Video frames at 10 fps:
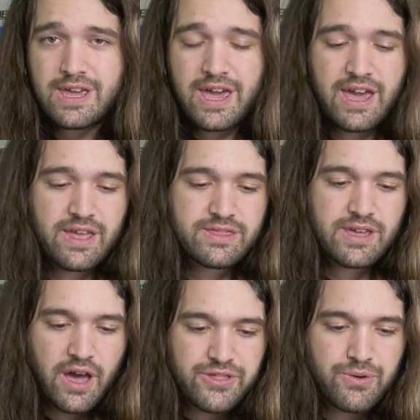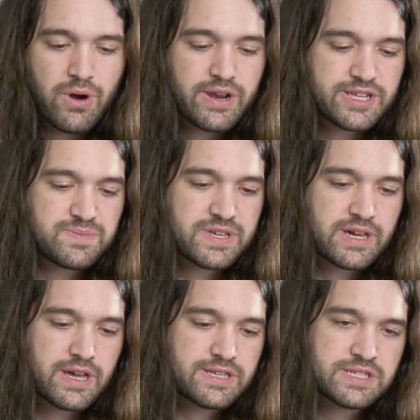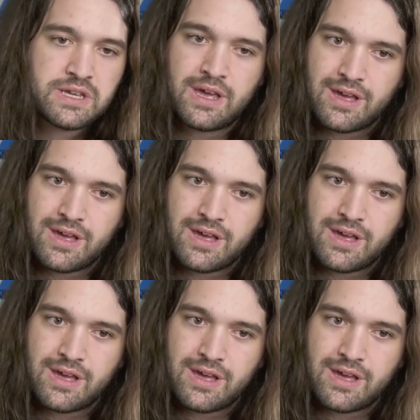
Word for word: and the other one is because